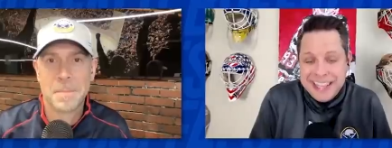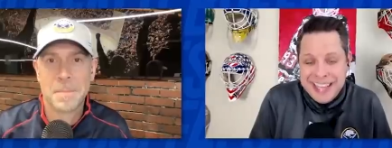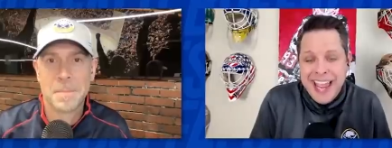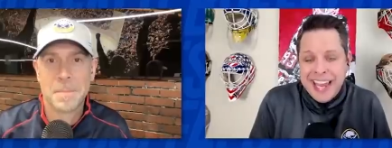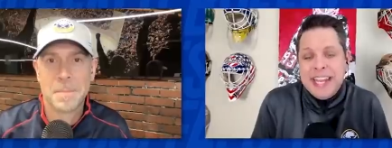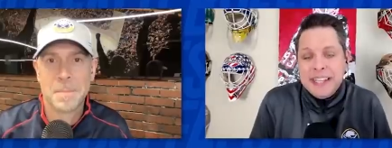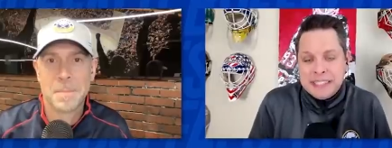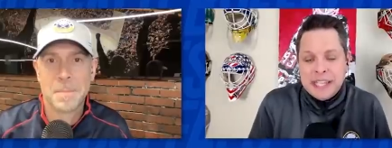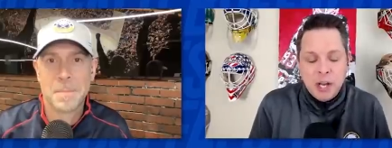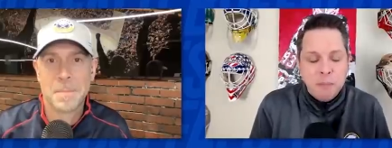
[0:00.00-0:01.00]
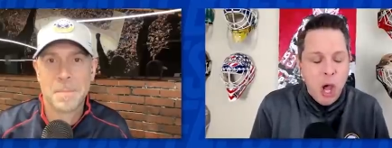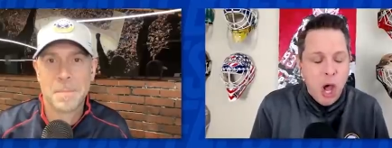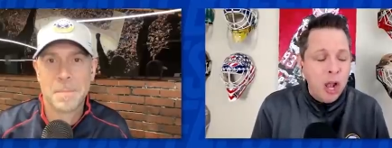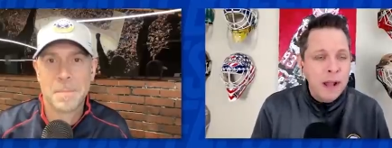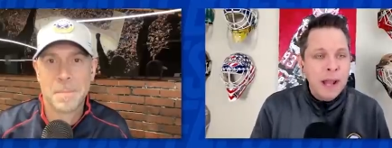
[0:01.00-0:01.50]
Speaker 1: that inside a
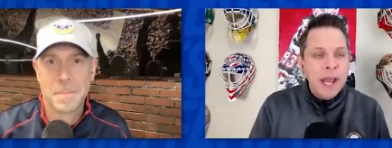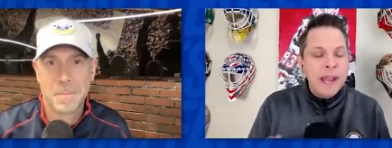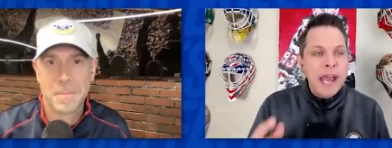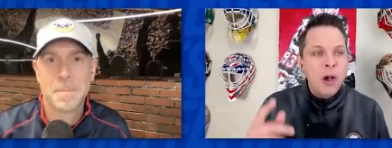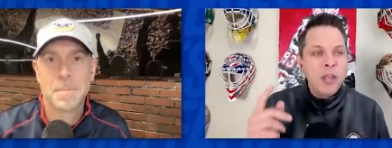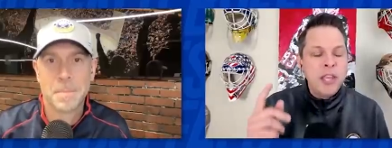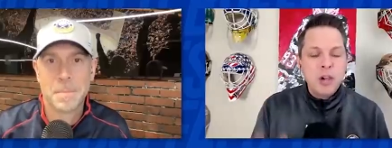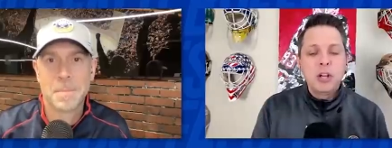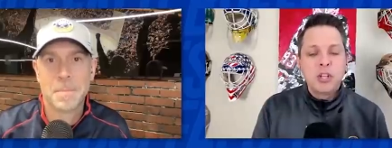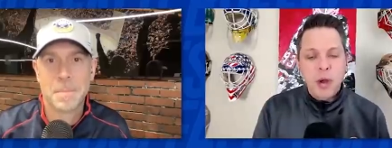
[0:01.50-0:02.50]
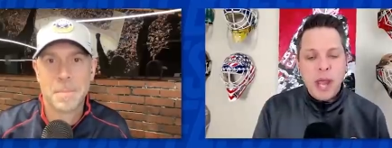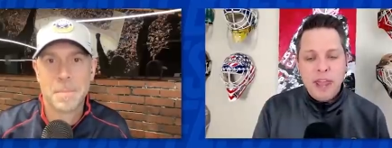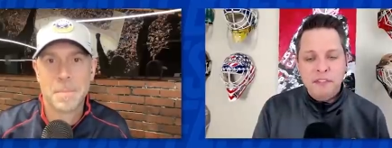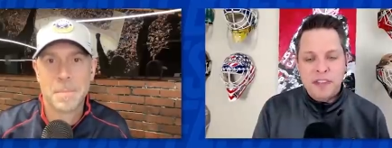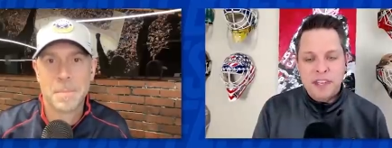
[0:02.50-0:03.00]
mall. Now, your
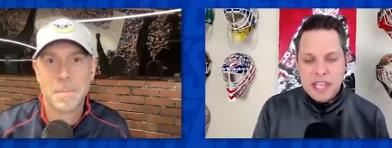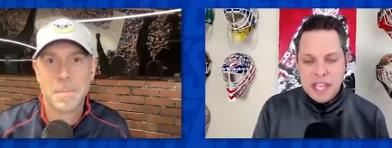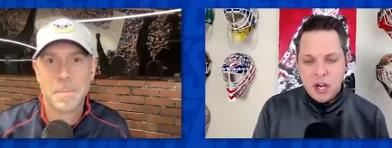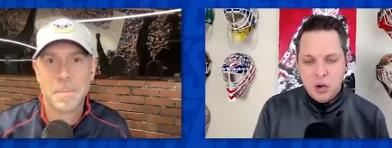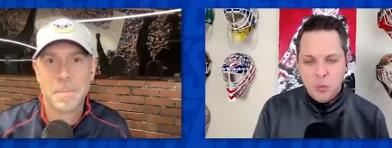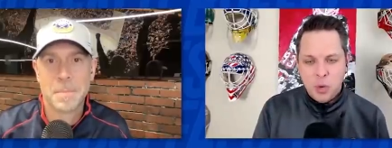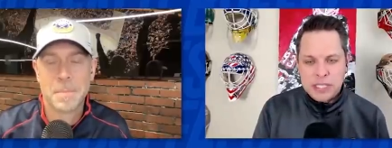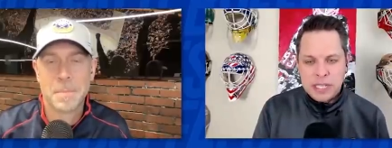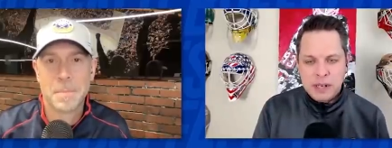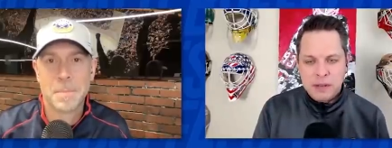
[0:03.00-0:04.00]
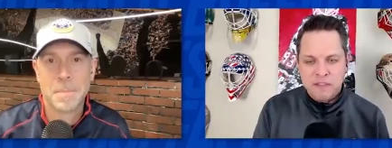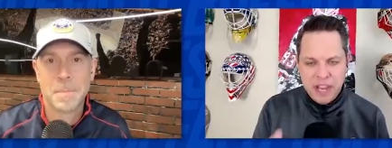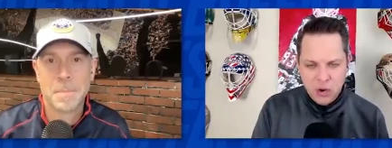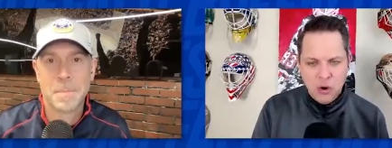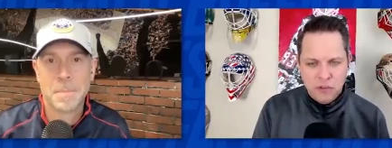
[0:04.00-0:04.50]
draft year was in
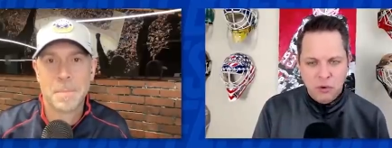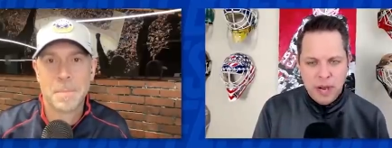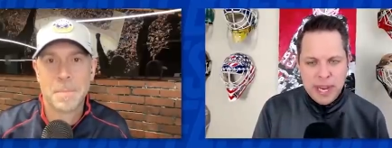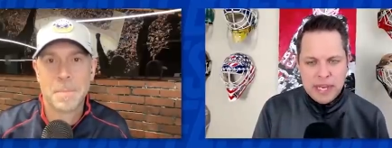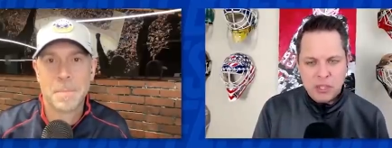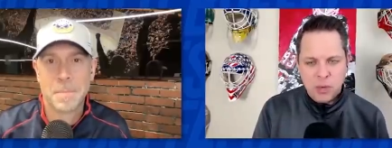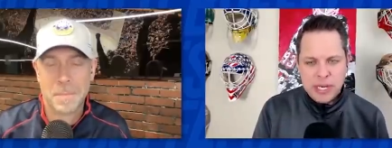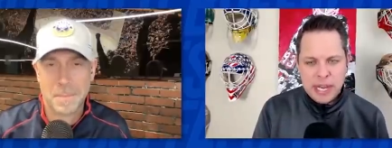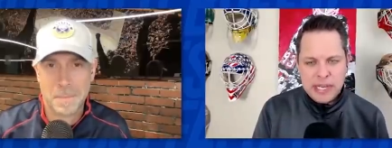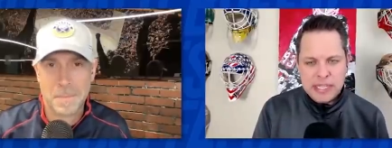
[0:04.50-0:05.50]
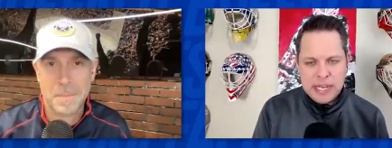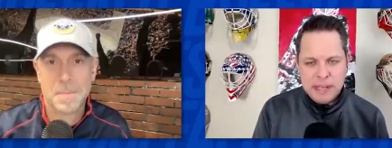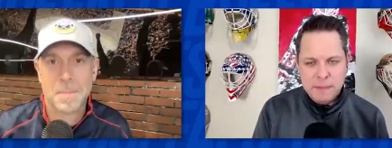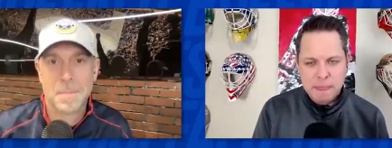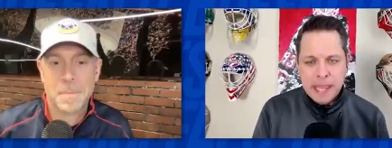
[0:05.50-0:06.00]
Vancouver, right? twenty
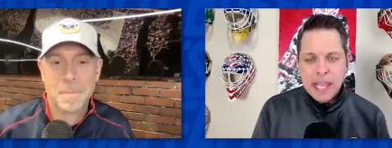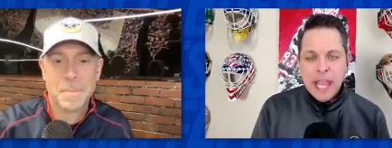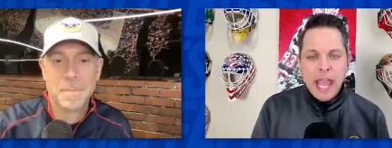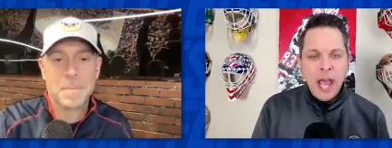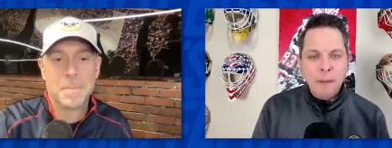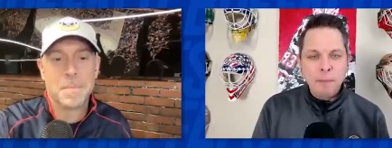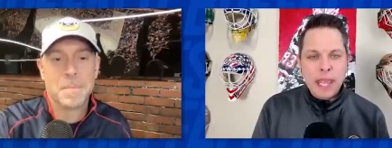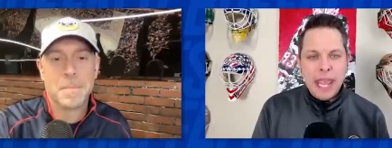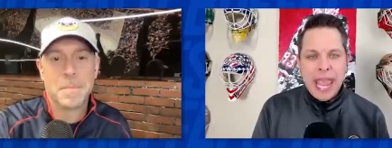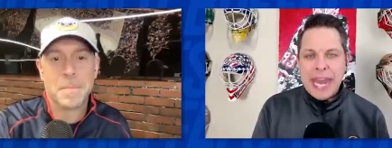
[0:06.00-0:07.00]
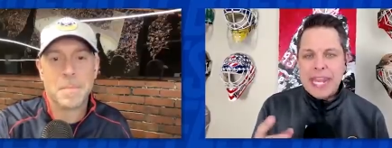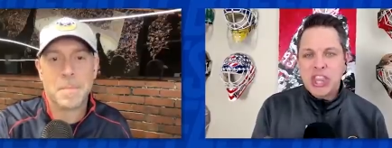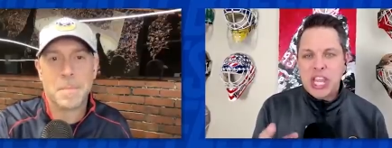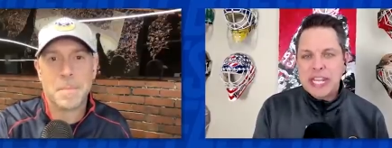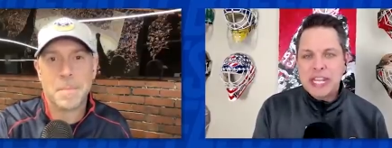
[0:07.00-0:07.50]
nineteen? Yeah. Um, yeah.
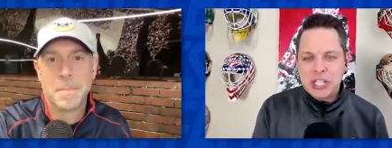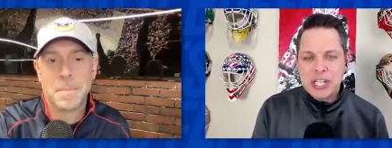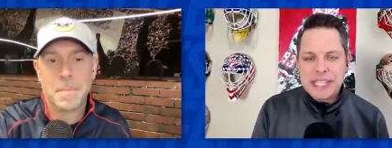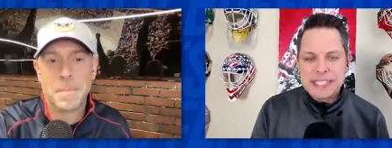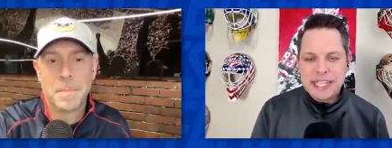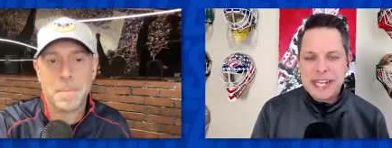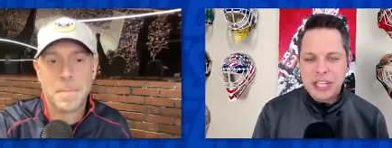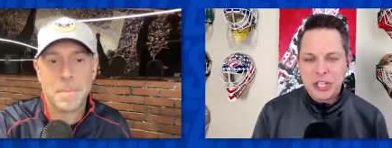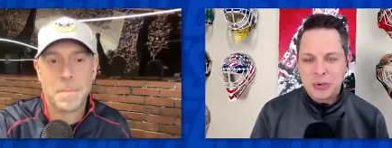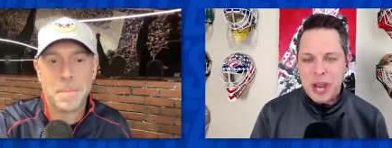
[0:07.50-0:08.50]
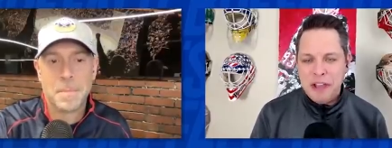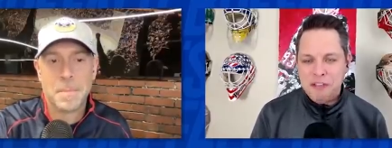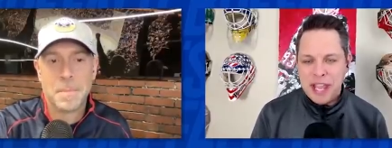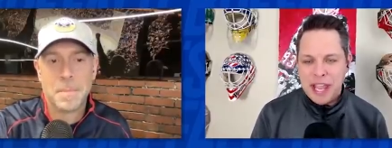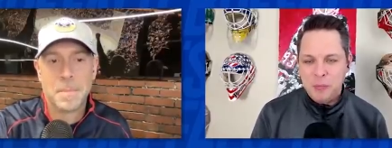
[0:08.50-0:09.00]
Anything that you guys did at the
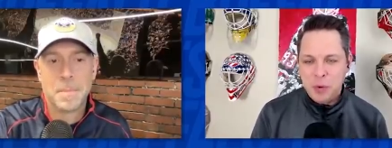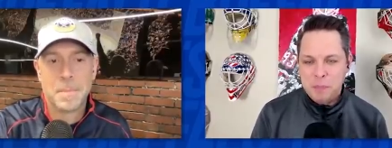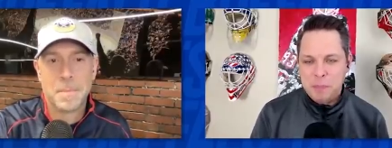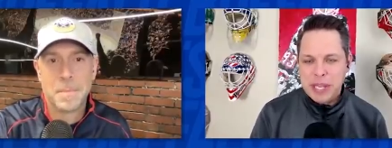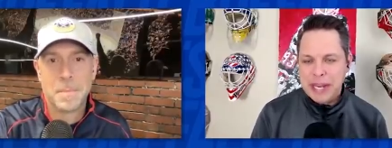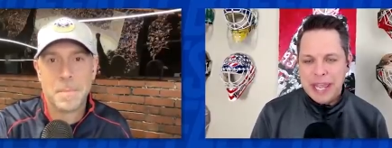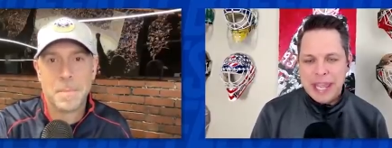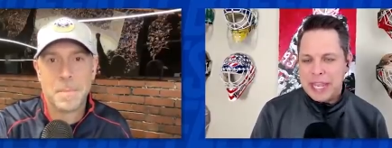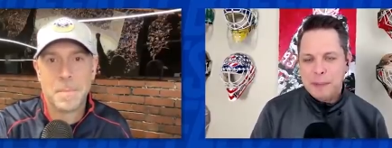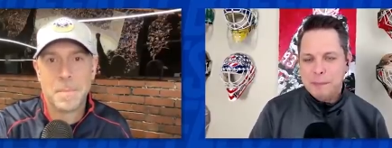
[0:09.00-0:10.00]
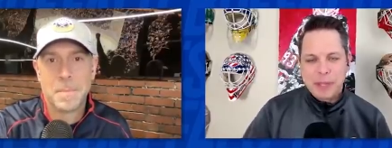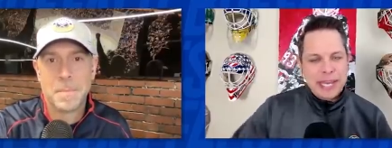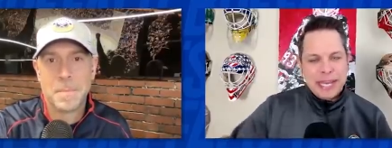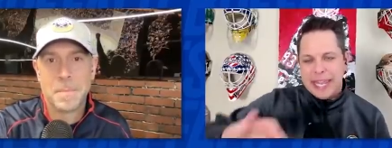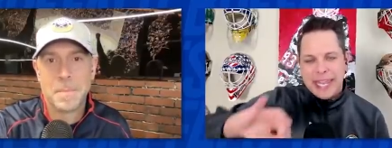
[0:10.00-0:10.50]
draft that would be like
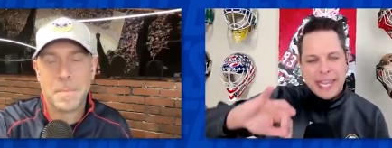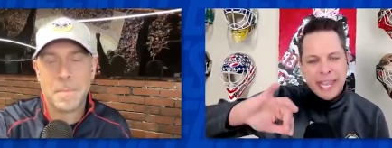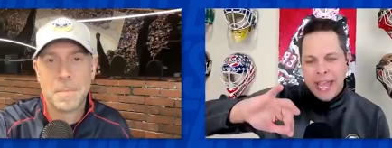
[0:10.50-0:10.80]
completely